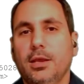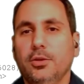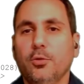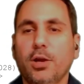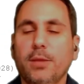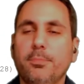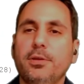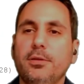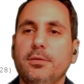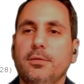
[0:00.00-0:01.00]
You want to
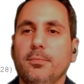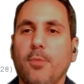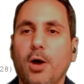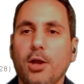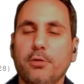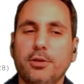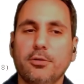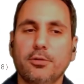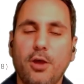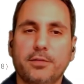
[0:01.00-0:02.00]
be monitoring your
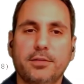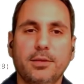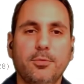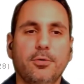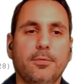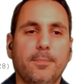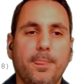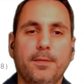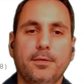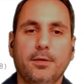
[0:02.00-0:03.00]
lock table
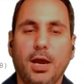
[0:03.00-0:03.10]
high